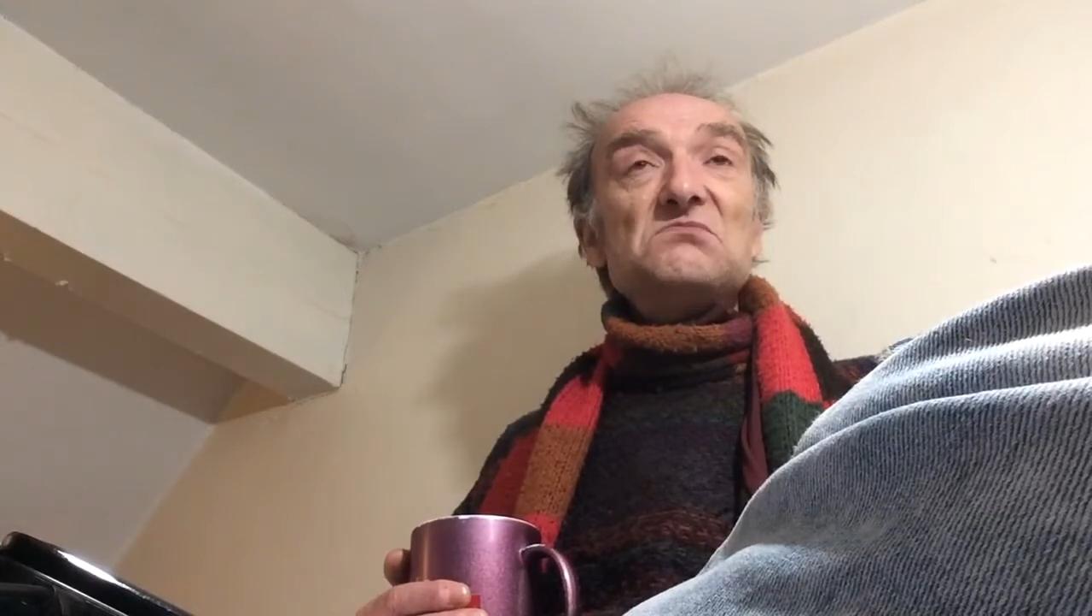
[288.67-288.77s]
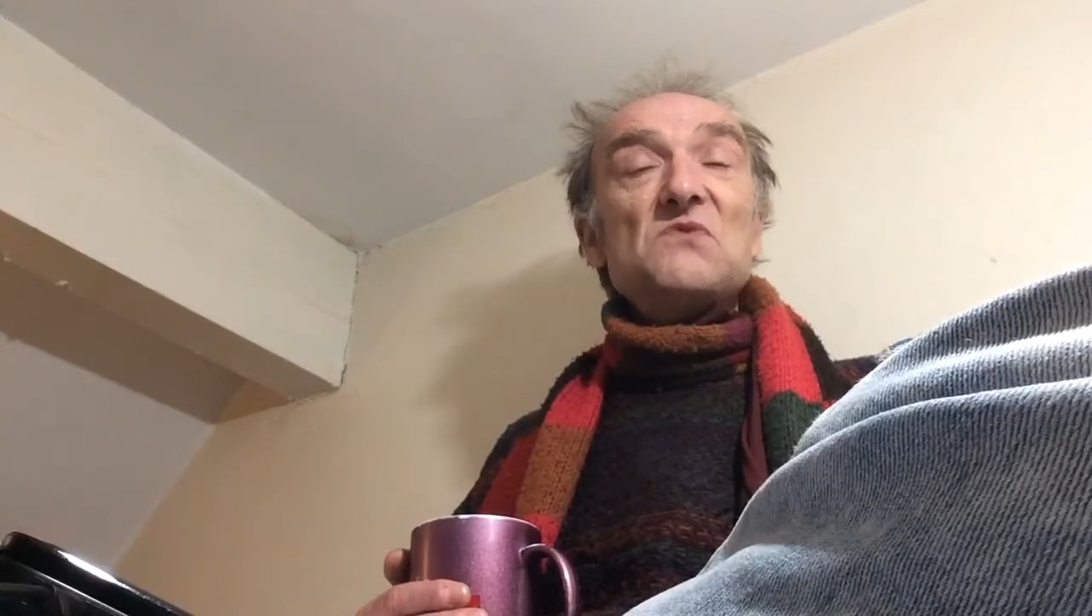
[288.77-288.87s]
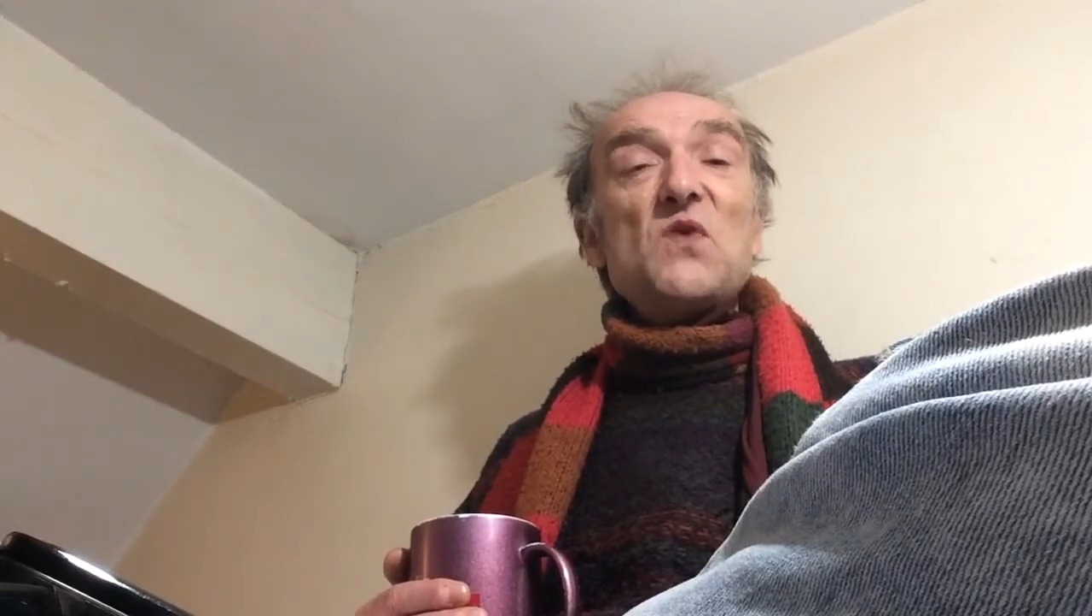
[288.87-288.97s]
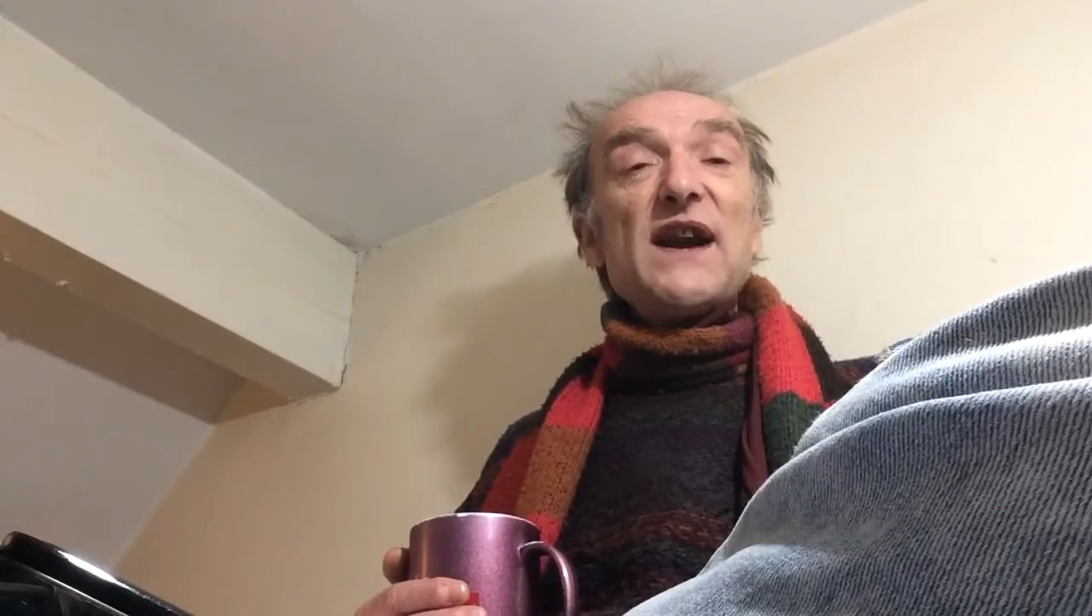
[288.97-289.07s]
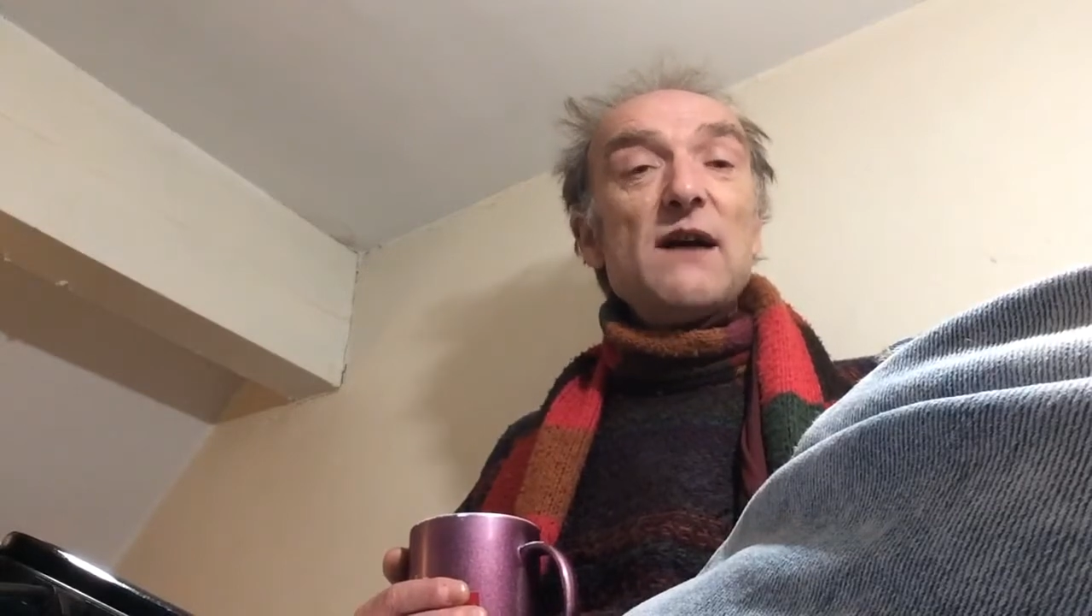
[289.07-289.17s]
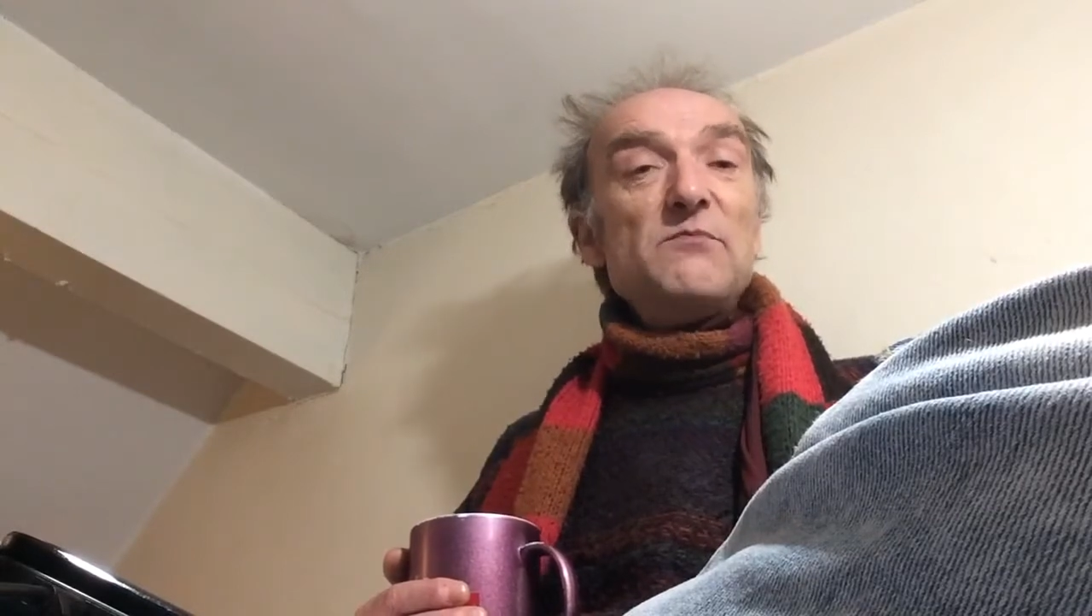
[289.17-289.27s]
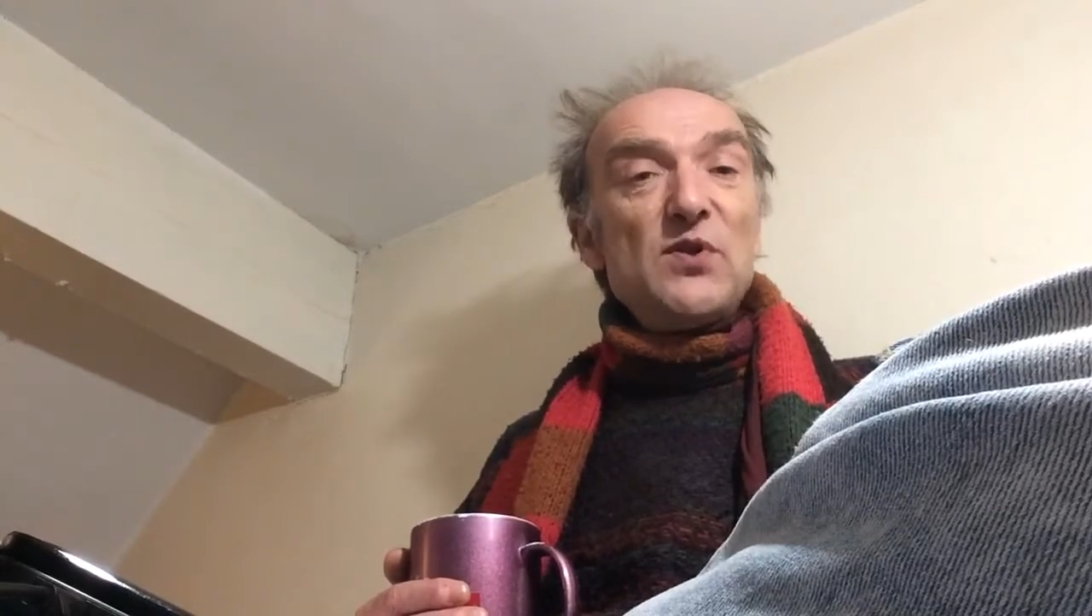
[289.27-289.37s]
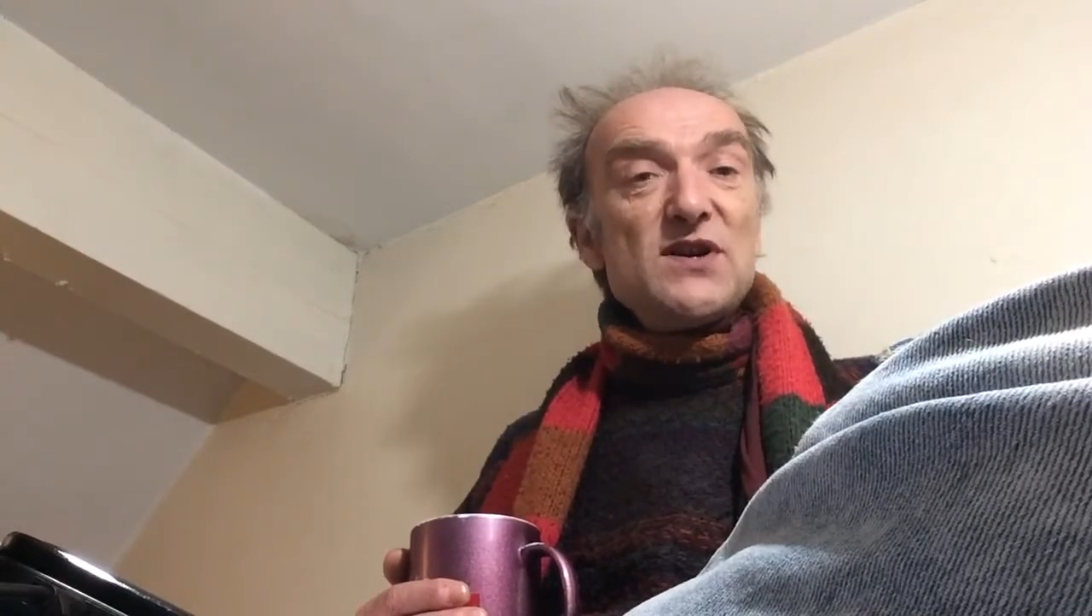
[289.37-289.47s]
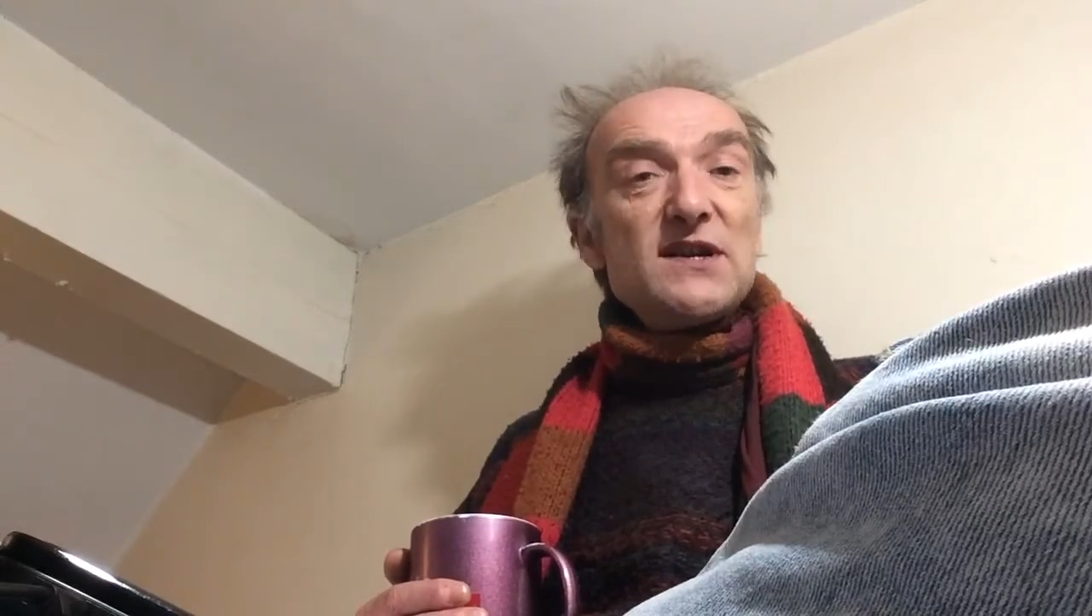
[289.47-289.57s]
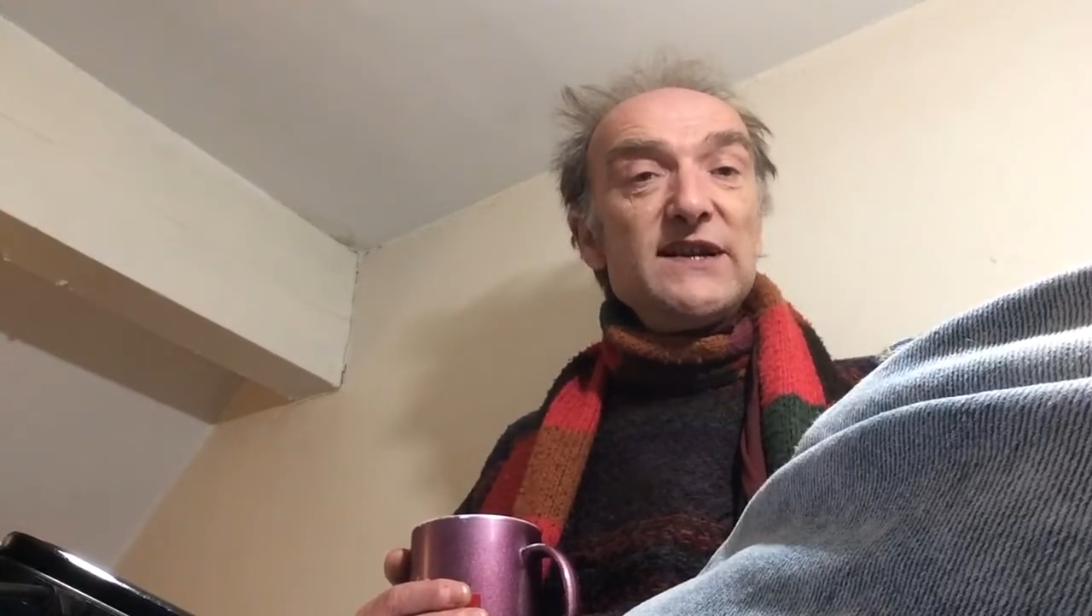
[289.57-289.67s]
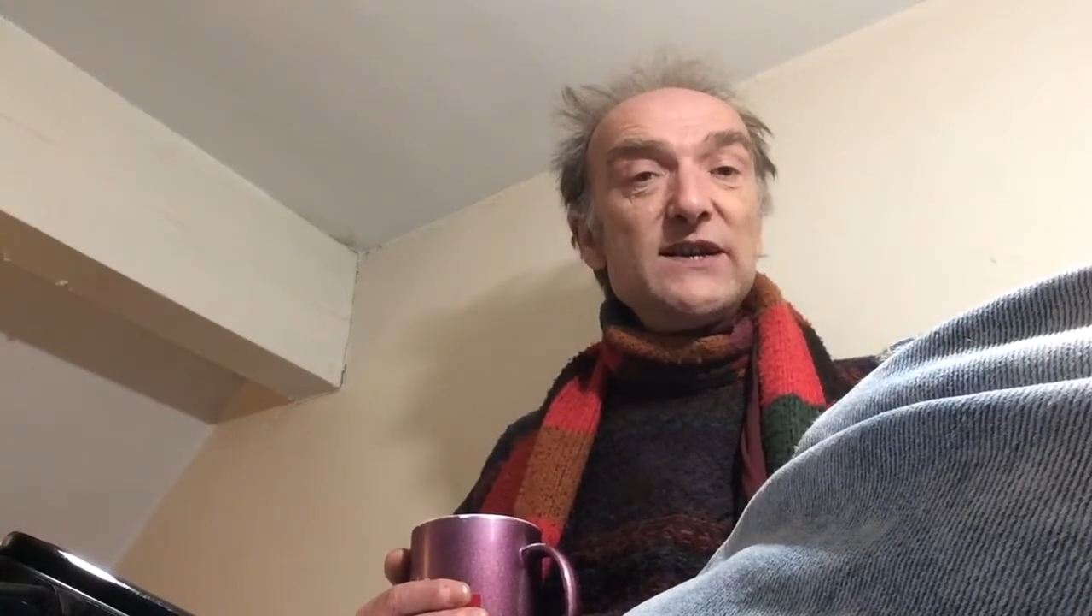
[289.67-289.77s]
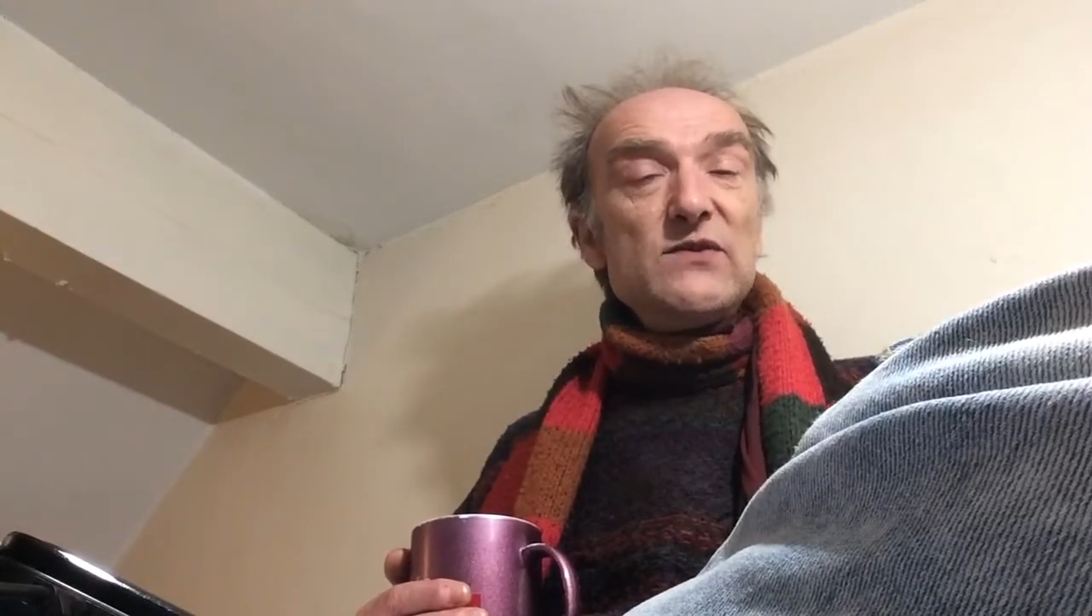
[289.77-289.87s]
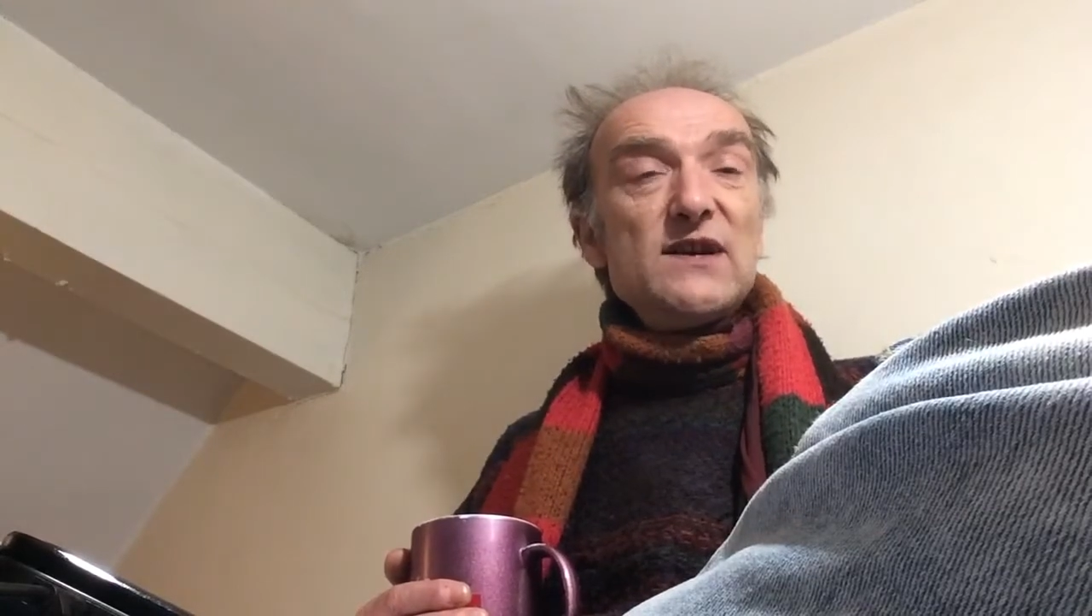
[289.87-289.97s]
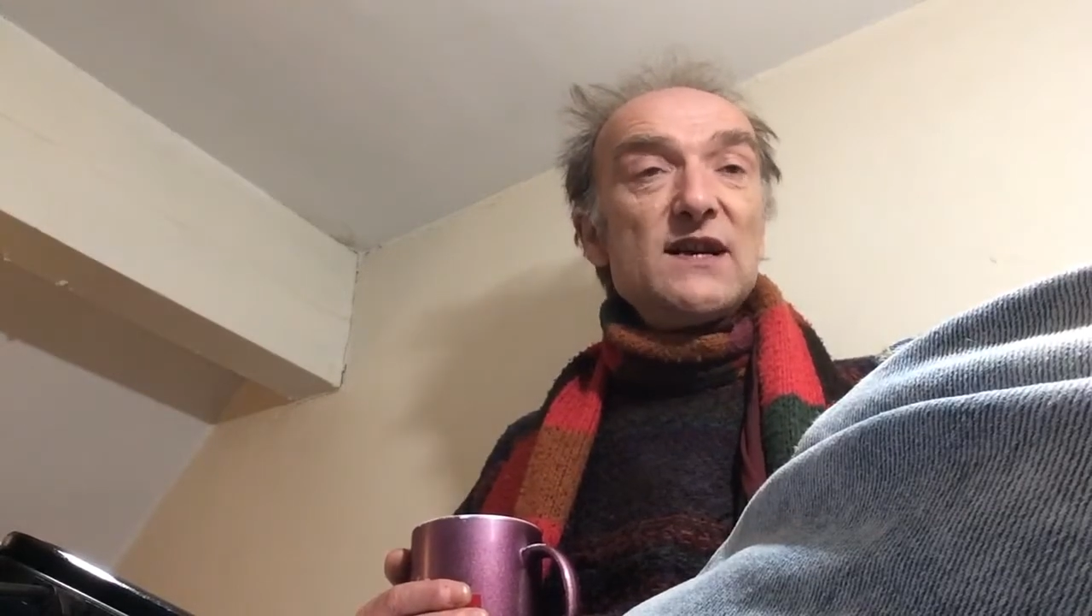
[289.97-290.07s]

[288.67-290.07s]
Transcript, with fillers: what I'm personally doing,